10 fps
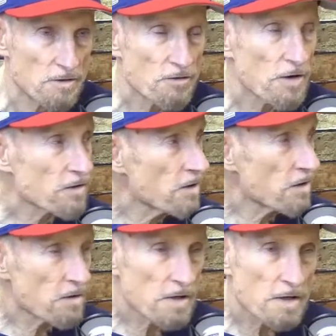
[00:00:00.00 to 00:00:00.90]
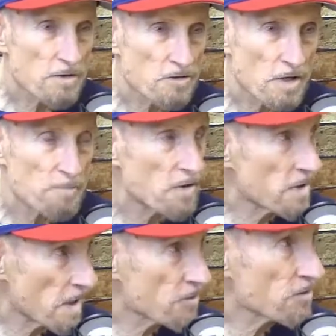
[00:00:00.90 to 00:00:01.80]
you think there's going to be the
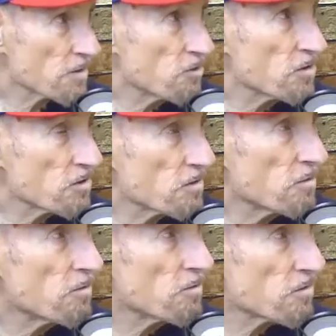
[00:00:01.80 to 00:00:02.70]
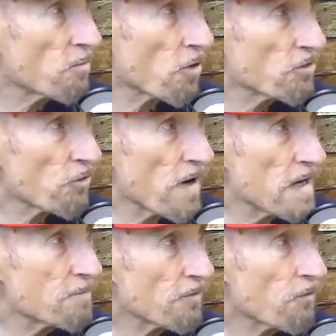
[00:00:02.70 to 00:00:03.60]
Lakers are going to do some more
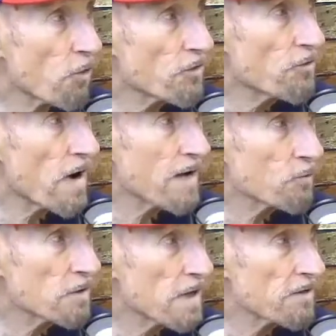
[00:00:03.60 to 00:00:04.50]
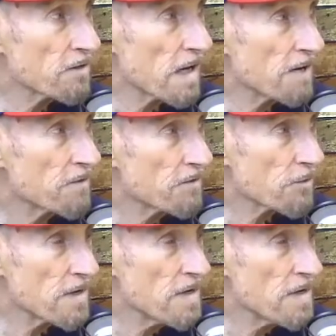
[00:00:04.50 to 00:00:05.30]
trading before the draft? Now that they have the 3